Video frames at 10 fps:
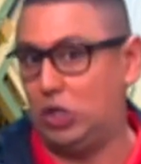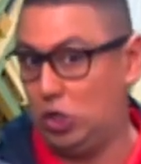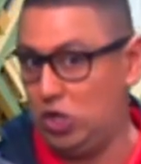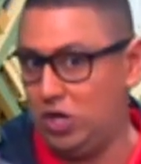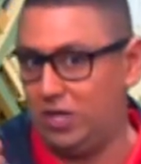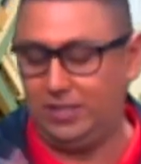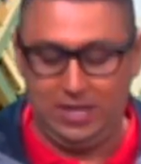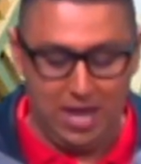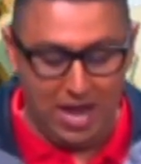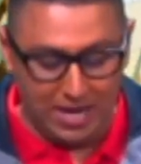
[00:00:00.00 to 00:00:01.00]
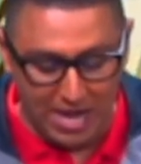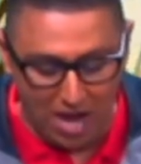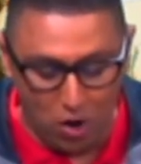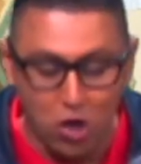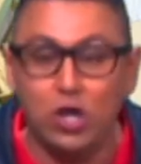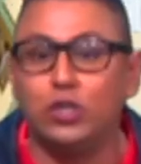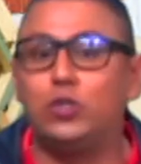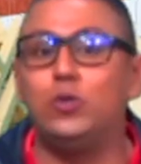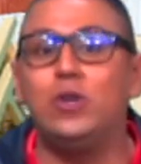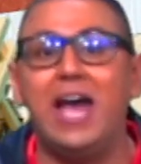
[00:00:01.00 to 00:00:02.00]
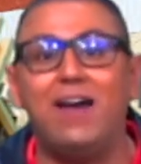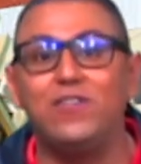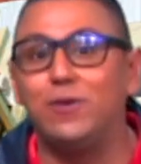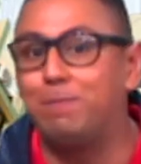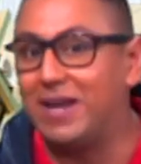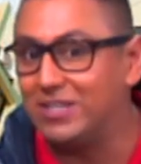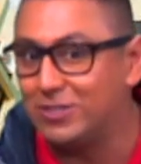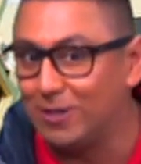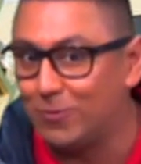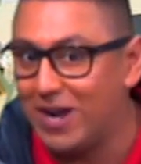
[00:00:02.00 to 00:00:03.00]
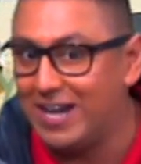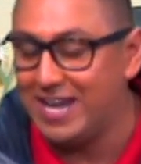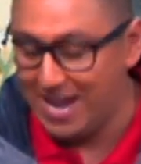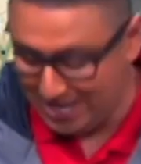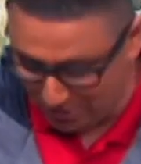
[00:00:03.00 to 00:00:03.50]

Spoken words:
Good. Now, do you have your pencil ready and